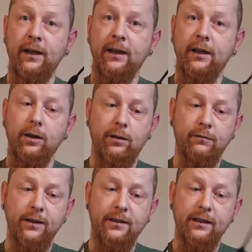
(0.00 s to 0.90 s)
Another
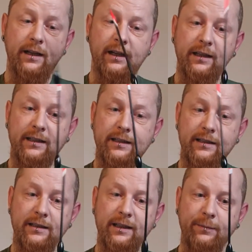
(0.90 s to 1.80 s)
reason I like these
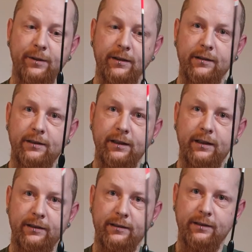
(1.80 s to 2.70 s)
adapters
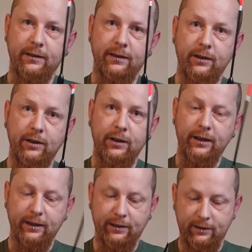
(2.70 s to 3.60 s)
is,
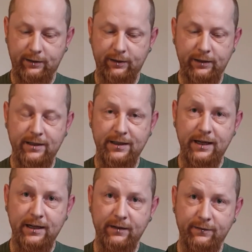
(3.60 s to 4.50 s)
unlike a
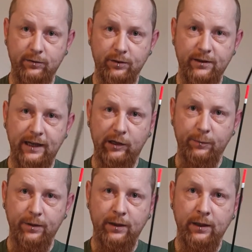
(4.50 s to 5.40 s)
standard float
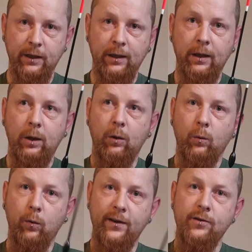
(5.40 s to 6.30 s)
setup,
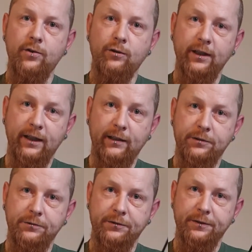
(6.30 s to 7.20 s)
when you strike
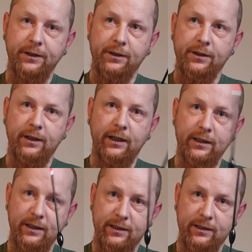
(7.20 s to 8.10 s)
into a fish and
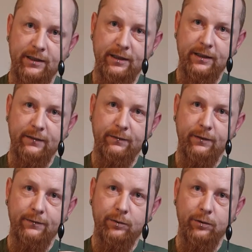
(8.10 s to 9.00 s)
the
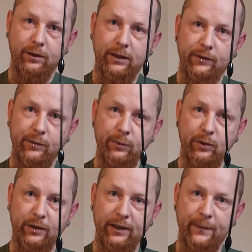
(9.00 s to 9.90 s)
float leaves the
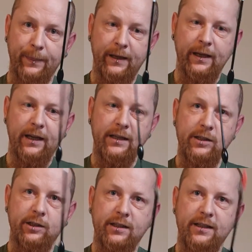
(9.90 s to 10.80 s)
water, it's
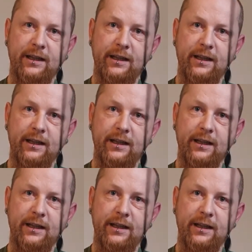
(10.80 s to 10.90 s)
not sat